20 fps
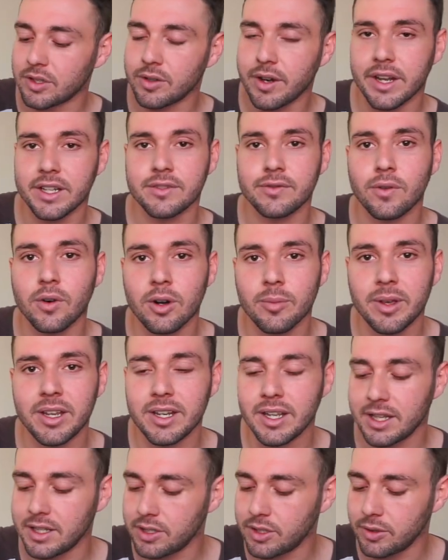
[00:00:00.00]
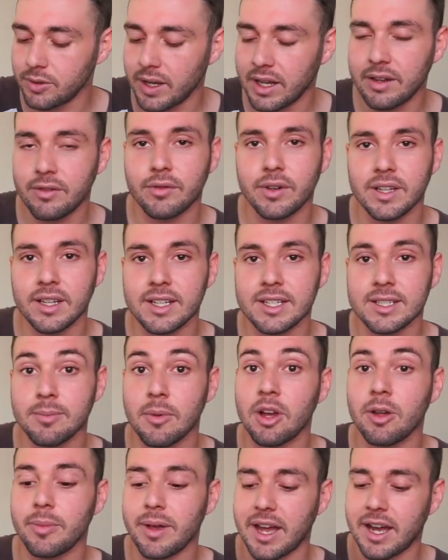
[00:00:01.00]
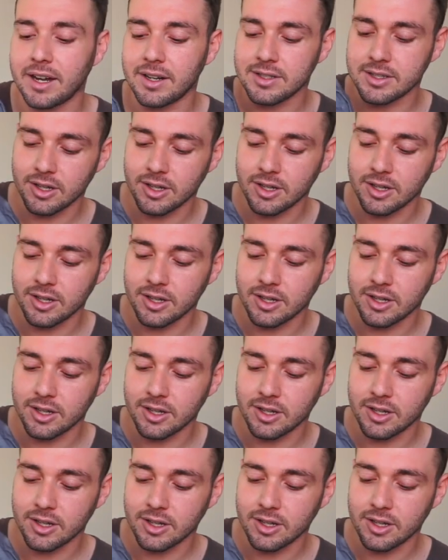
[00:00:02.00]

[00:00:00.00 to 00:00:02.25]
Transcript: transform it into a really small bag.